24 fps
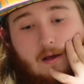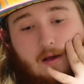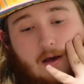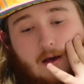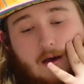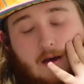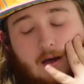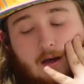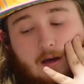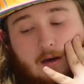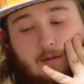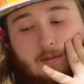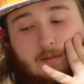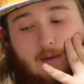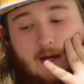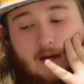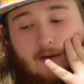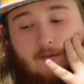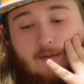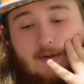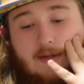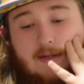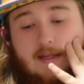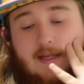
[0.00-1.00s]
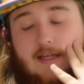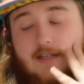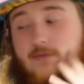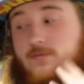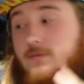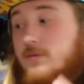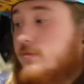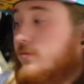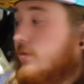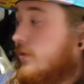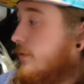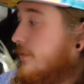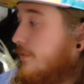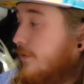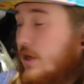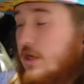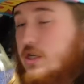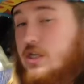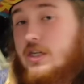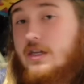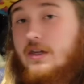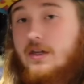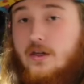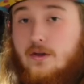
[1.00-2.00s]
Um, I realized when we were
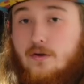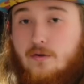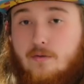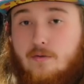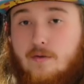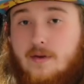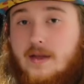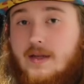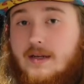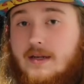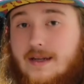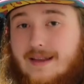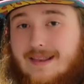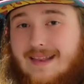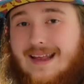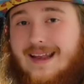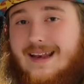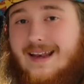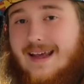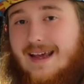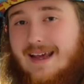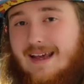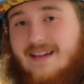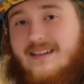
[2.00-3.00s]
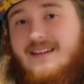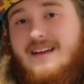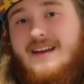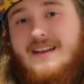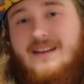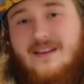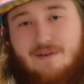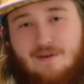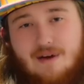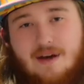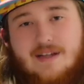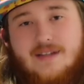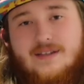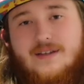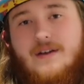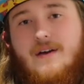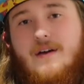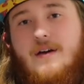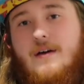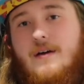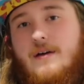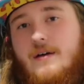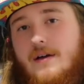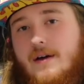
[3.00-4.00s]
flushing the coolant that night that you guys
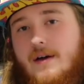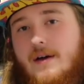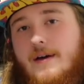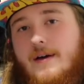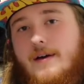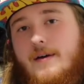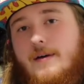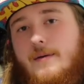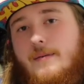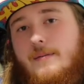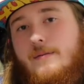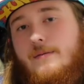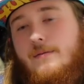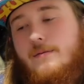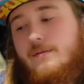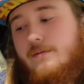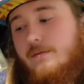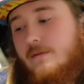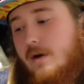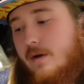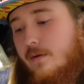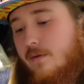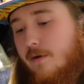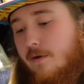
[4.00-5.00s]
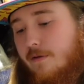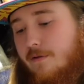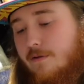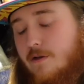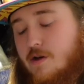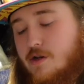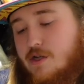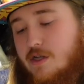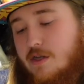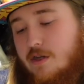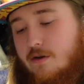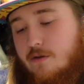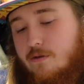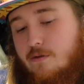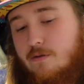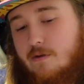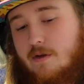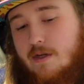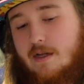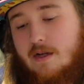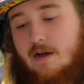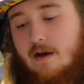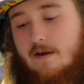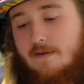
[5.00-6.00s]
saw, um, while we were flushing the
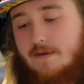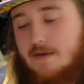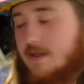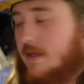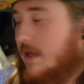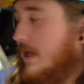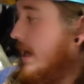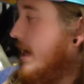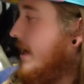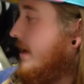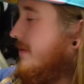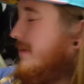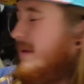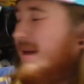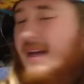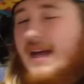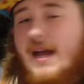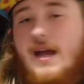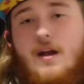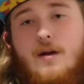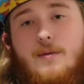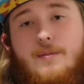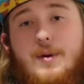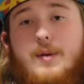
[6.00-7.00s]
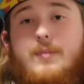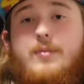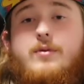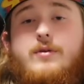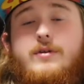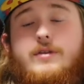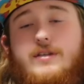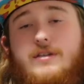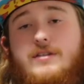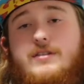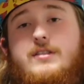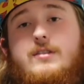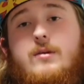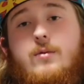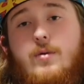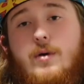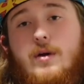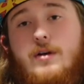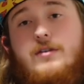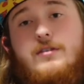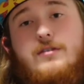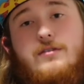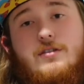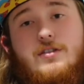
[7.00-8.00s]
coolant, obviously it had a big air bubble in there
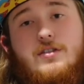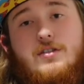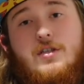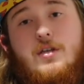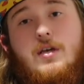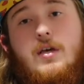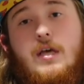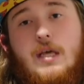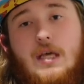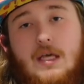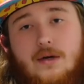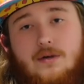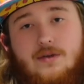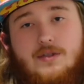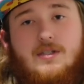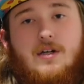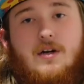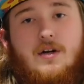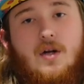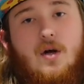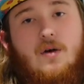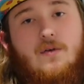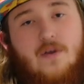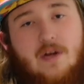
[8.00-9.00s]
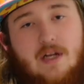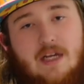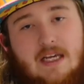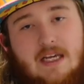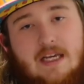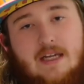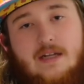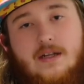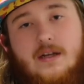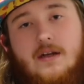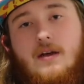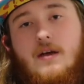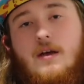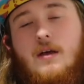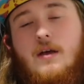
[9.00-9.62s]
somewhere, so just it was starting to overheat.